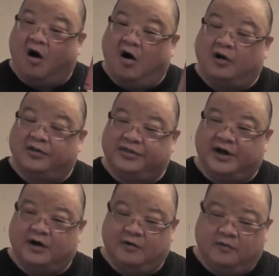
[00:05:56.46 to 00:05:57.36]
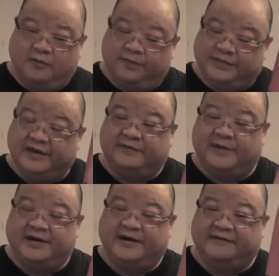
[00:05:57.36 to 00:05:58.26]
although this
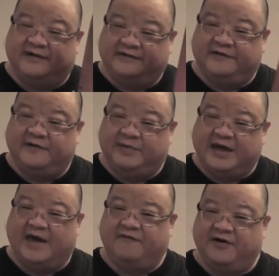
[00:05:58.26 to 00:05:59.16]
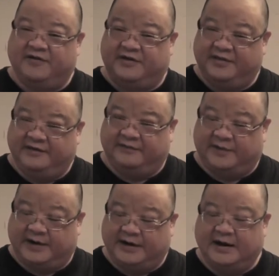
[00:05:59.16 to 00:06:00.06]
one is considerably heavier than this
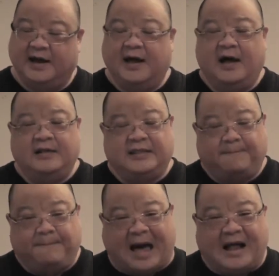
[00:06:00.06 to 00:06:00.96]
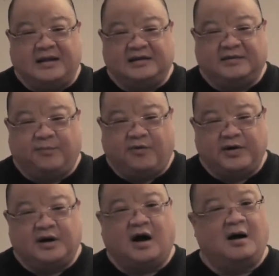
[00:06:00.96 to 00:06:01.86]
one, the balance
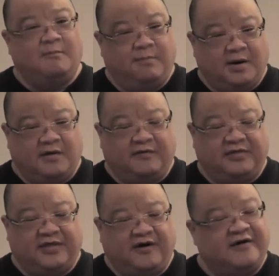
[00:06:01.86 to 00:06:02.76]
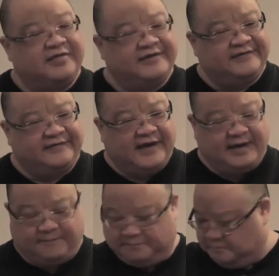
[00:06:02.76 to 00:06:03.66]
point on both are
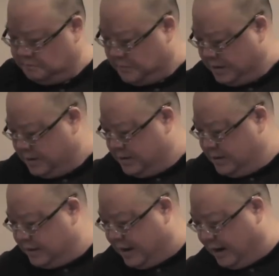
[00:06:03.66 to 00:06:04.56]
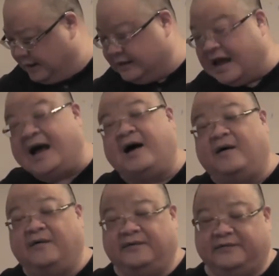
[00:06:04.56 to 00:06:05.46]
same. That
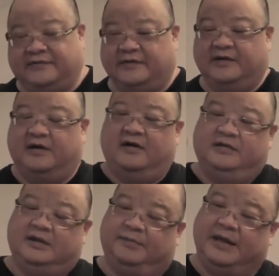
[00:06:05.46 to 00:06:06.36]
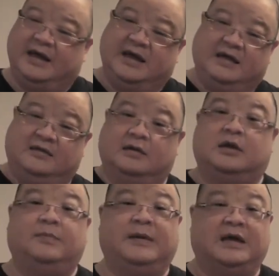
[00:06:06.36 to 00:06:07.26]
allows the blade
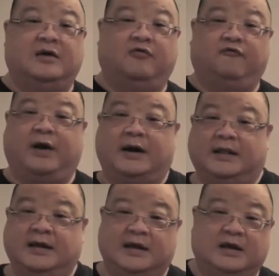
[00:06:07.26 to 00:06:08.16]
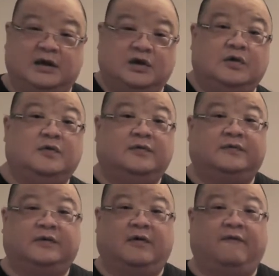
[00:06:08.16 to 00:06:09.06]
to be readily
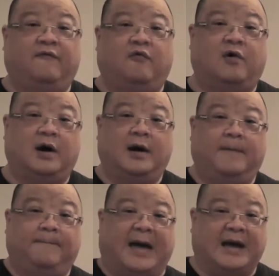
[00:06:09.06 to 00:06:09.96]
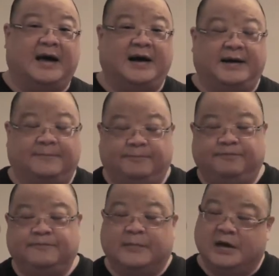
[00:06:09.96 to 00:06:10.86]
used for back cutting.
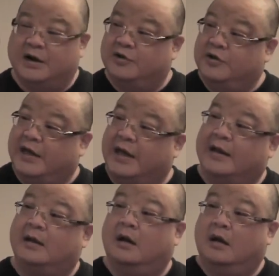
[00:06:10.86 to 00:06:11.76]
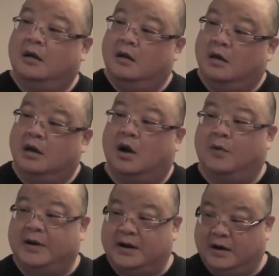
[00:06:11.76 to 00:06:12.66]
You know, you can
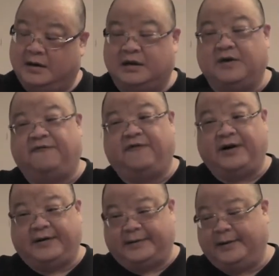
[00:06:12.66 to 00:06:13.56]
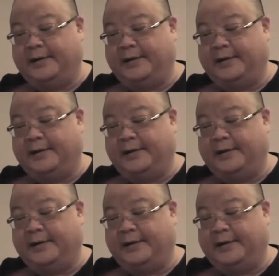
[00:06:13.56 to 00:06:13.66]
go in different